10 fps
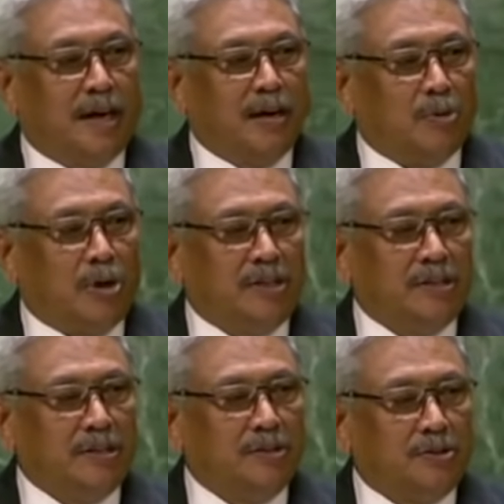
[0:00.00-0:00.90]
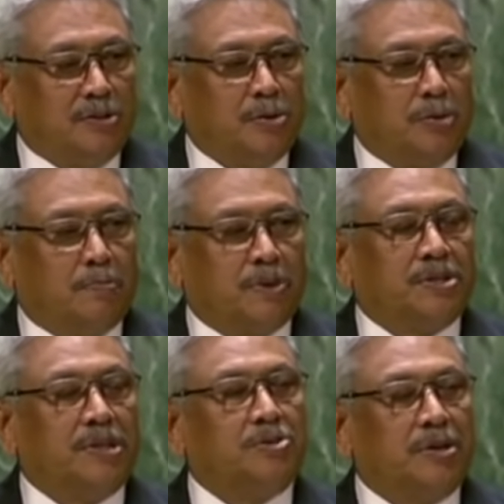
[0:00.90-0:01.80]
I'm honored to
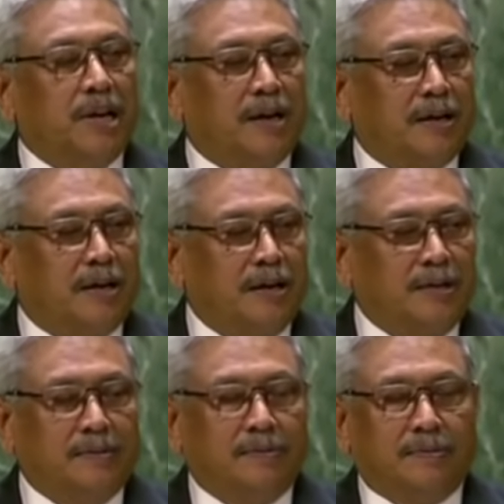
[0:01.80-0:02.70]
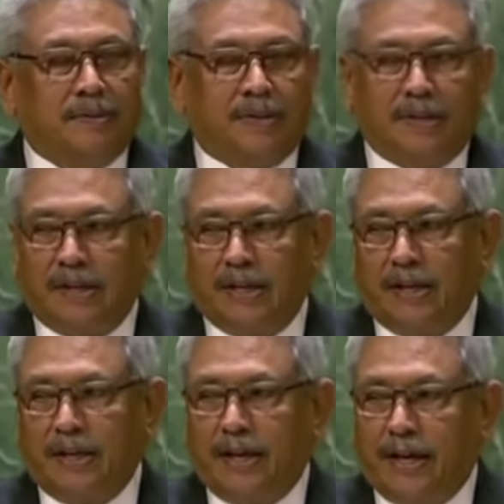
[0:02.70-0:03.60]
represent Sri Lanka
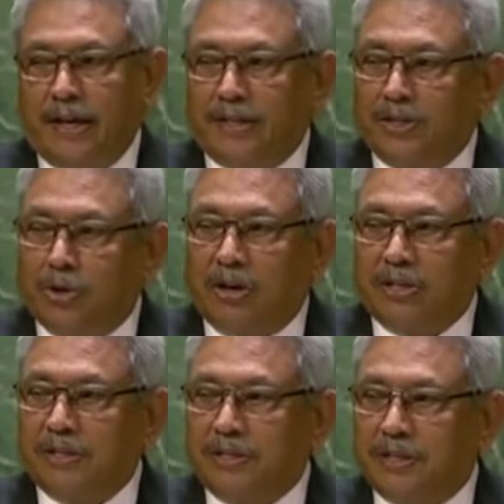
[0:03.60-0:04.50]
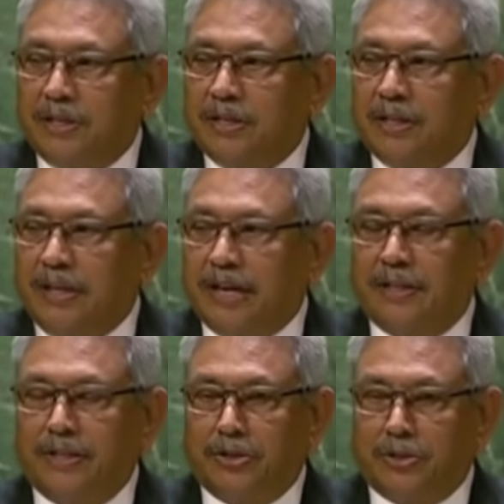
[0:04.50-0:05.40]
at this August
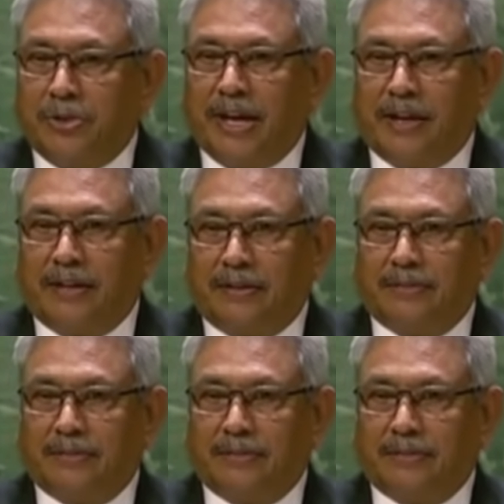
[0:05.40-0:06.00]
gathering today.